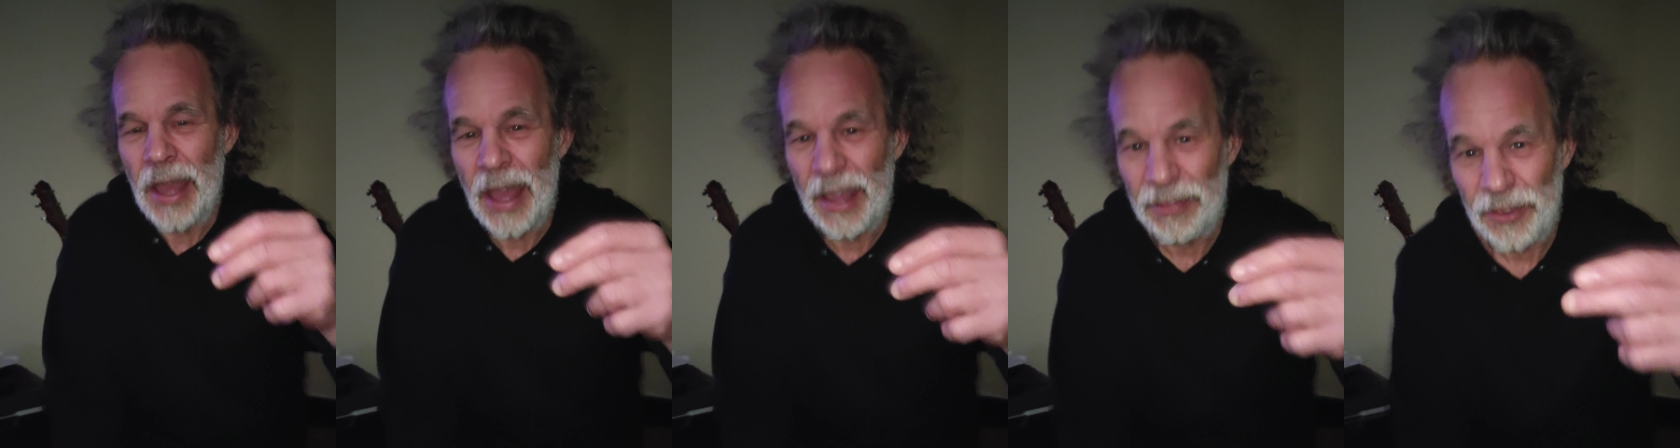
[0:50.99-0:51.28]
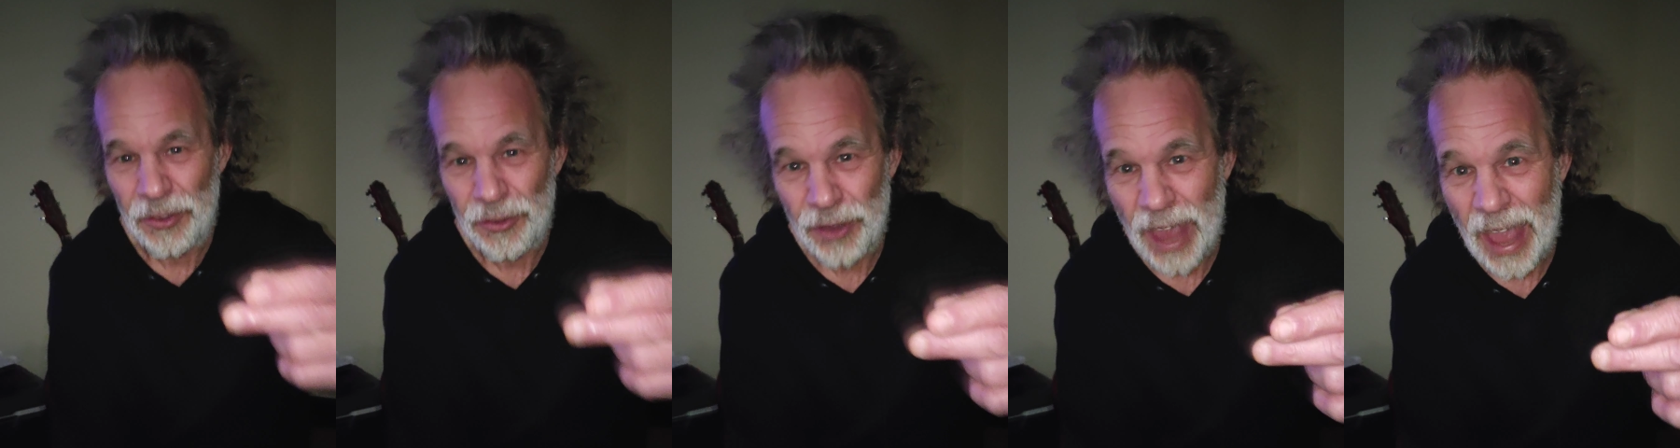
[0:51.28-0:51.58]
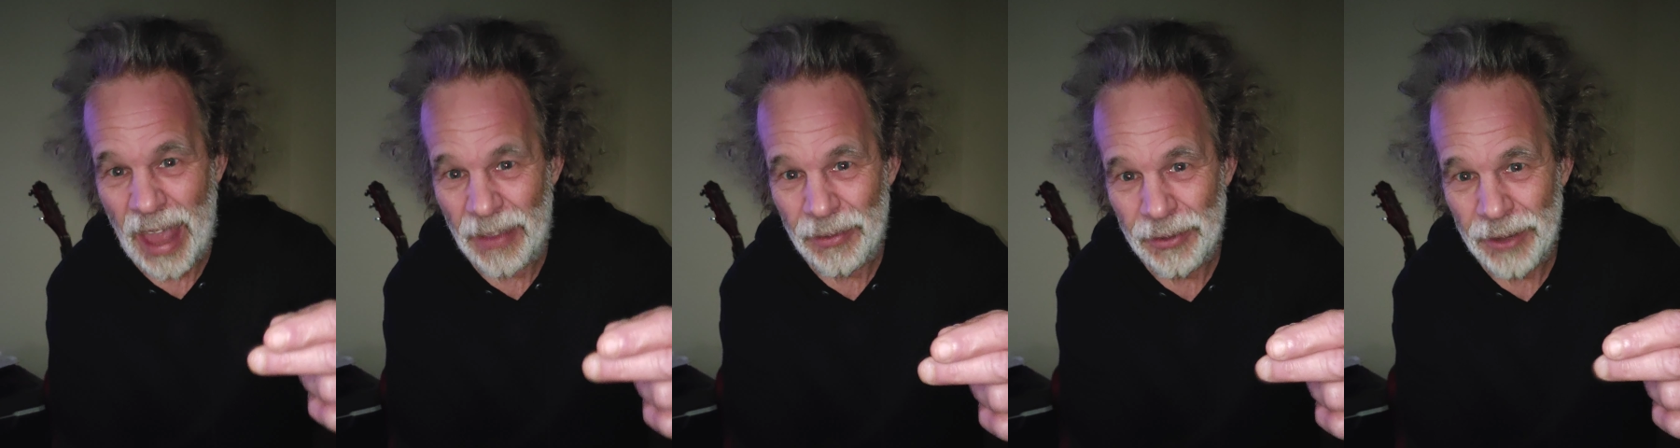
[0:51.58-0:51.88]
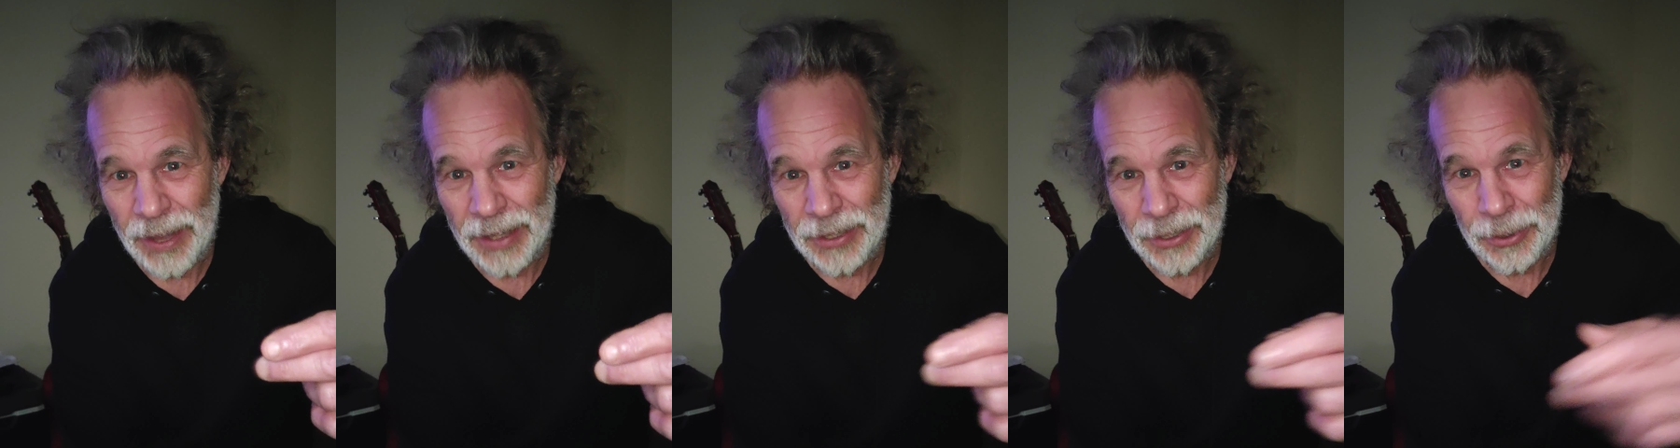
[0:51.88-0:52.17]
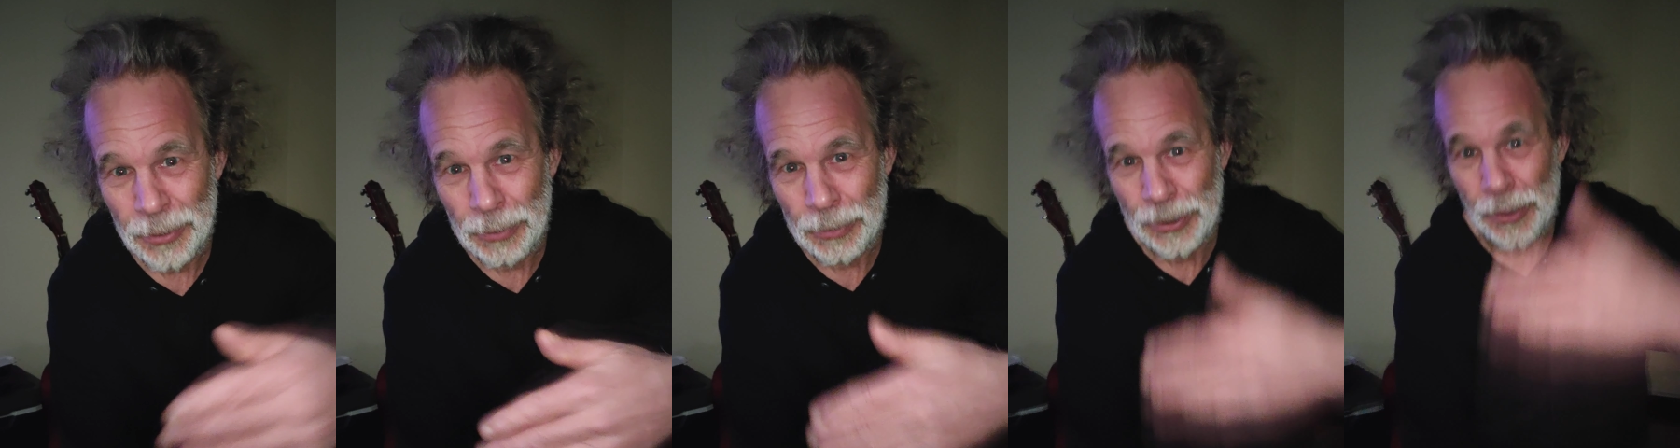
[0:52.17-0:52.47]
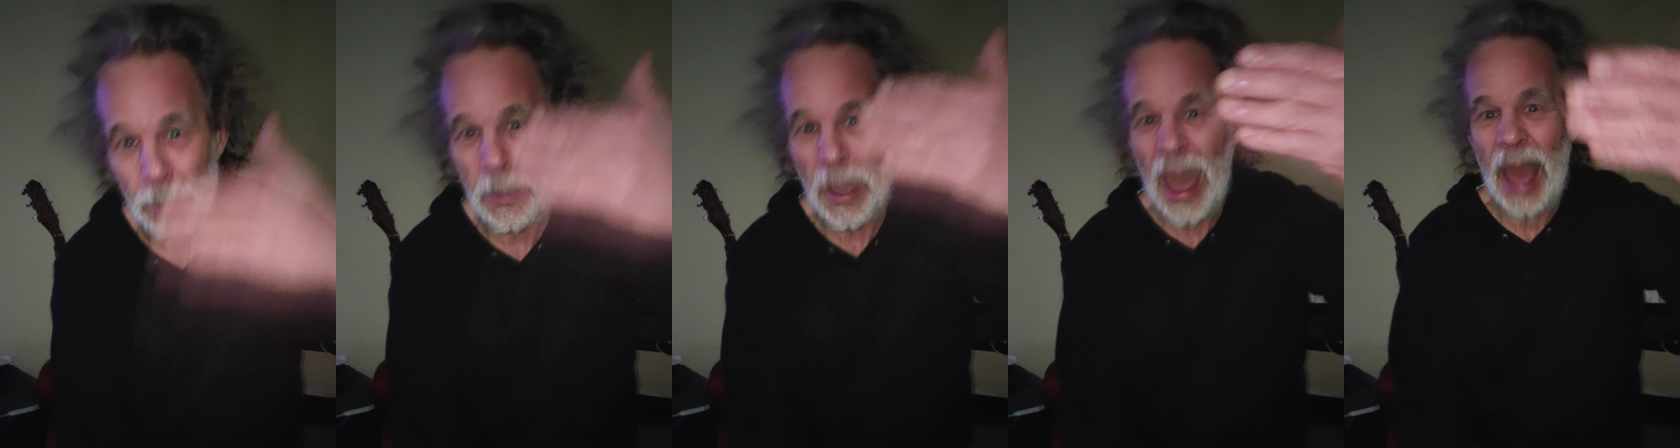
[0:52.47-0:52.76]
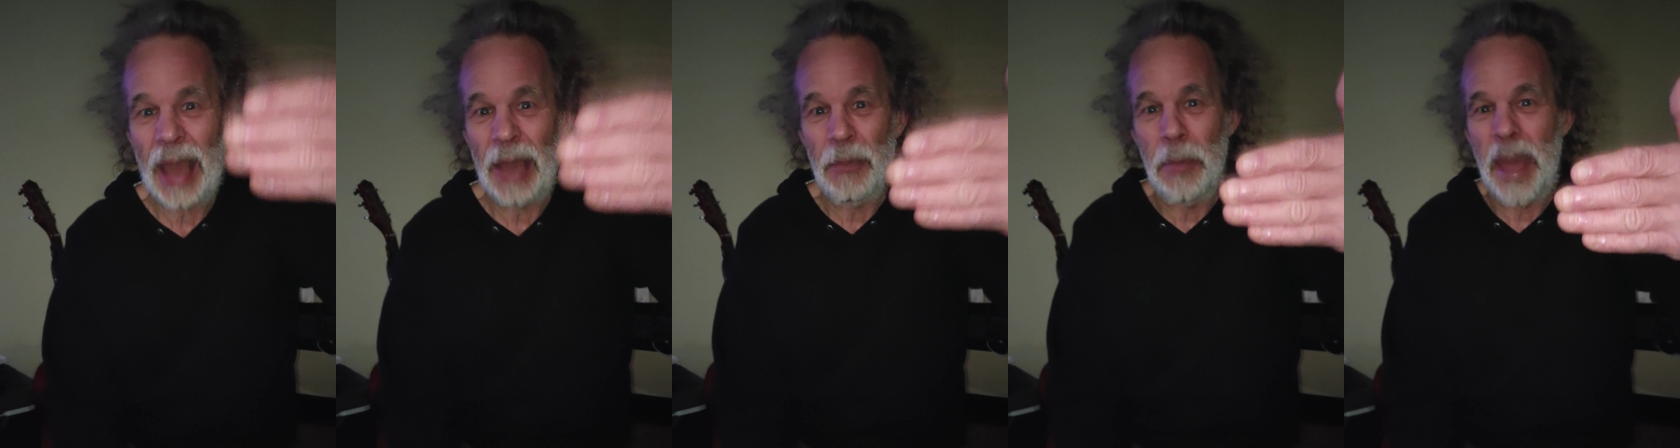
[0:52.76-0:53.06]
At this gas station, there was a
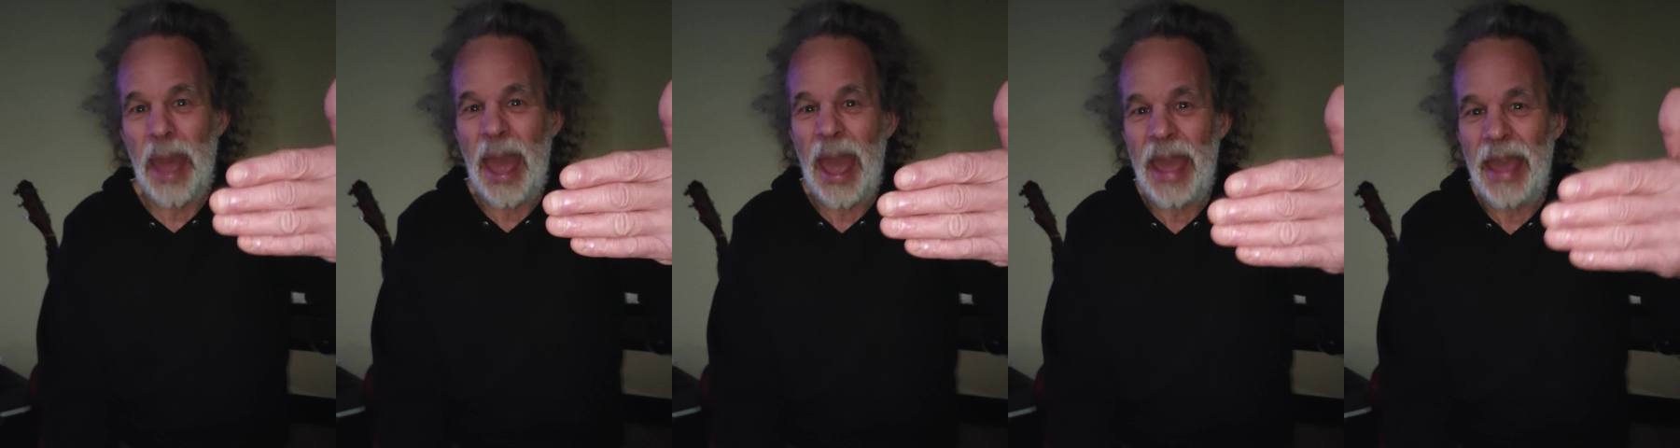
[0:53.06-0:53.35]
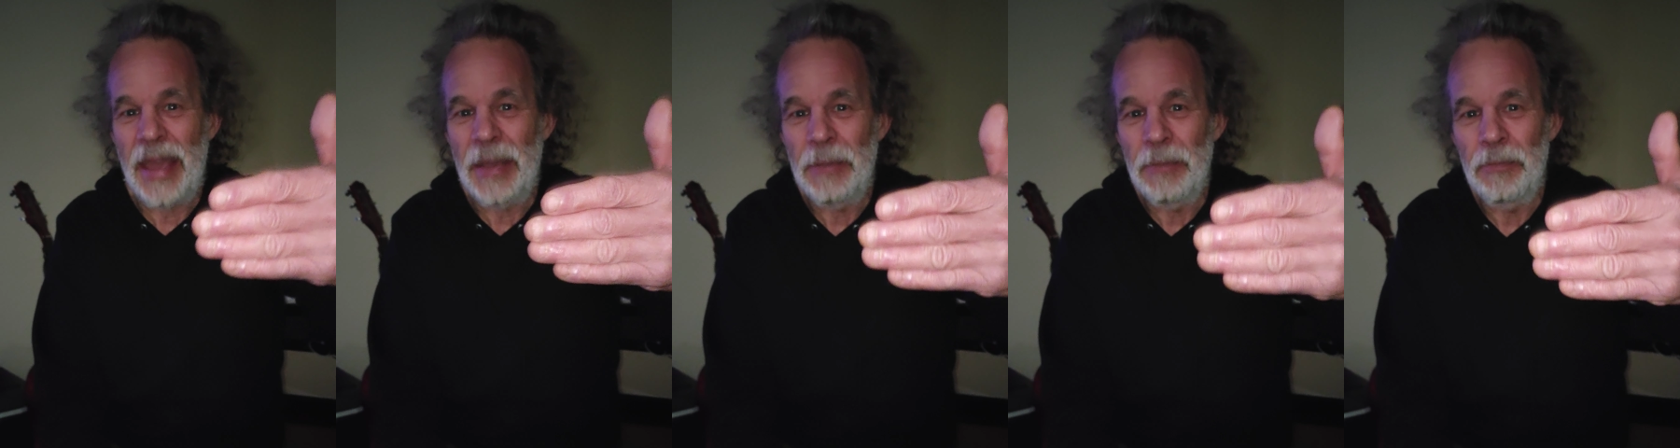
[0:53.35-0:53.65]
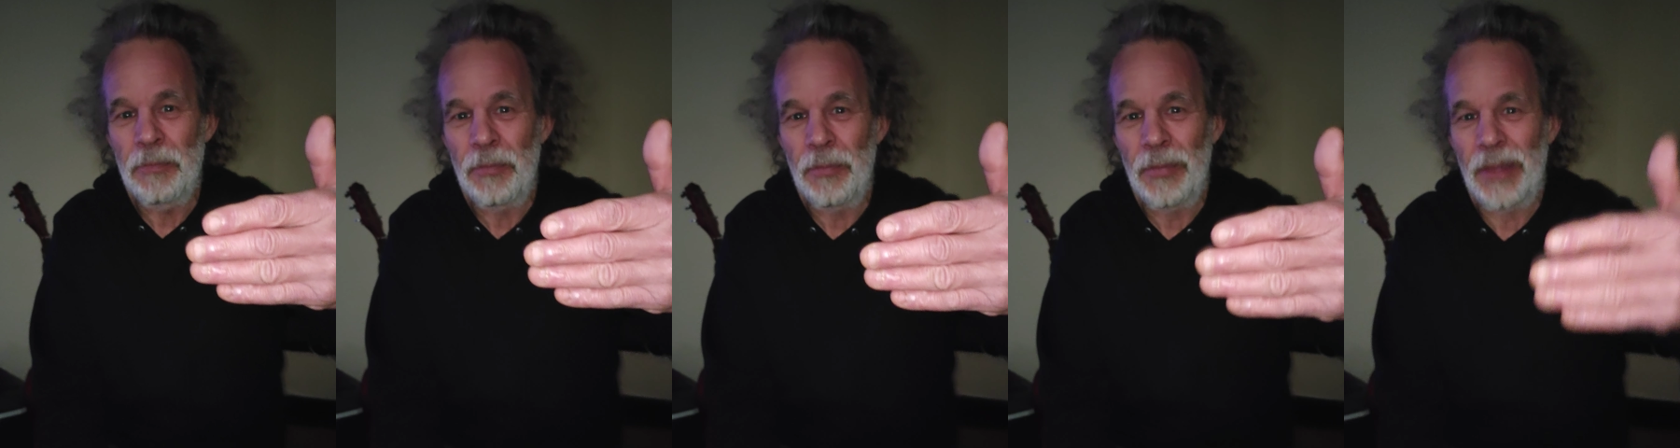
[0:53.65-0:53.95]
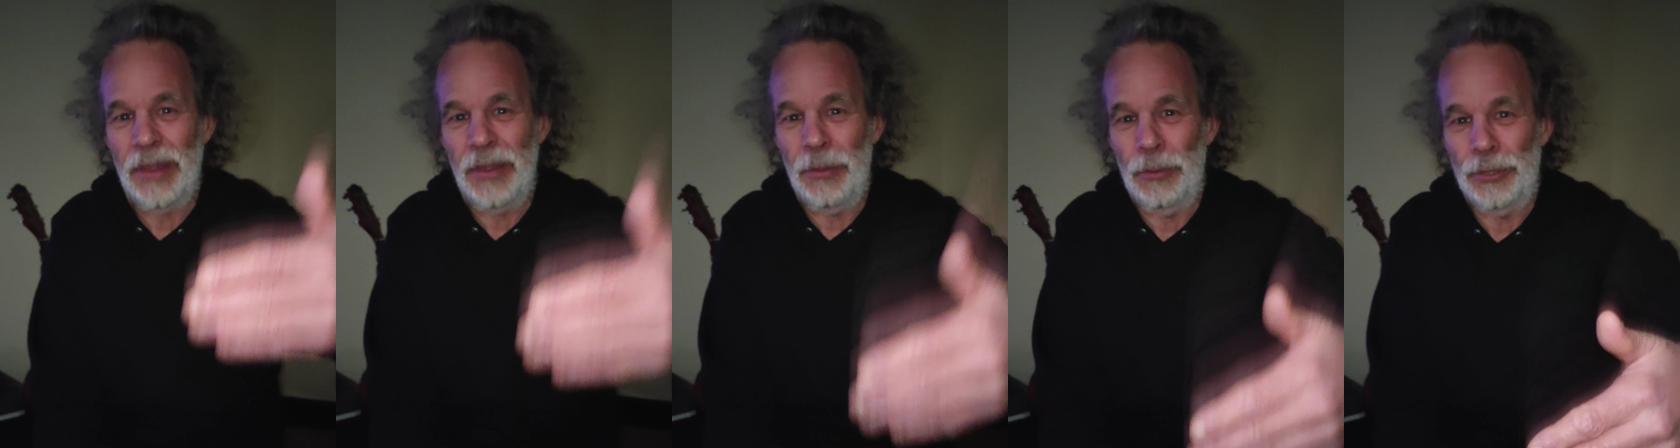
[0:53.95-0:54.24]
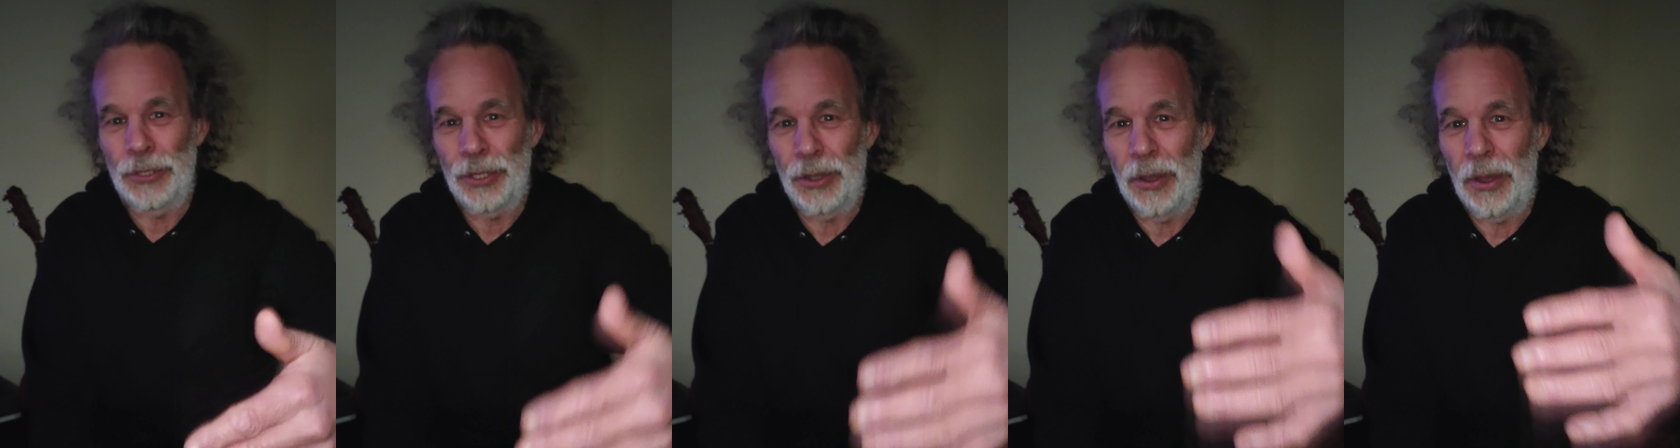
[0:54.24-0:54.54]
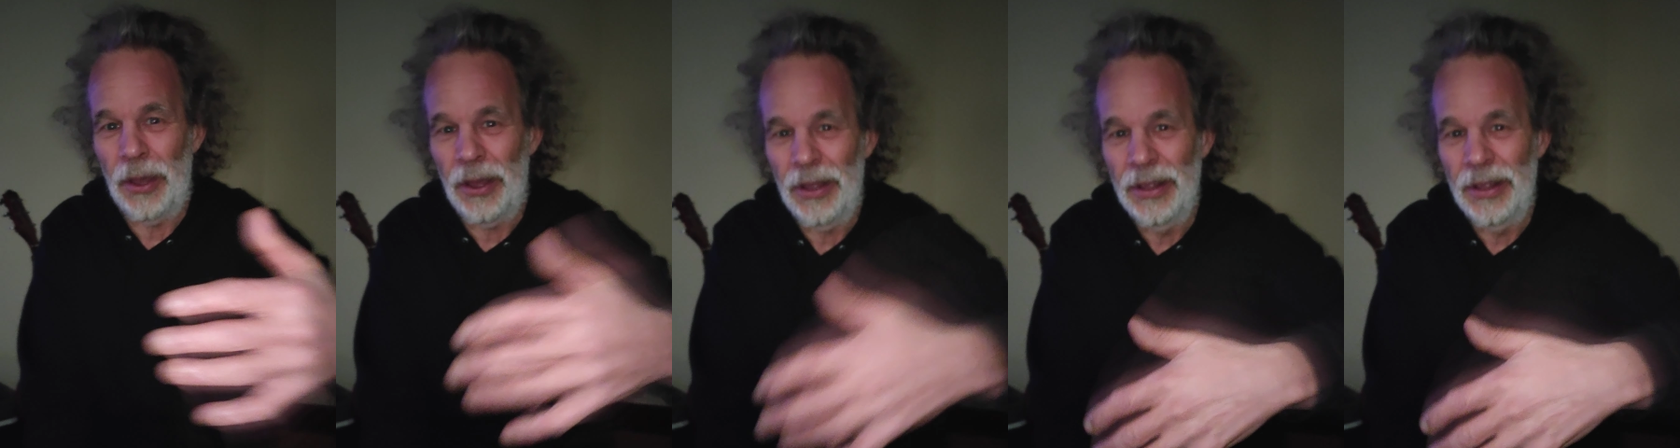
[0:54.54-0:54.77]
back bay, and there was a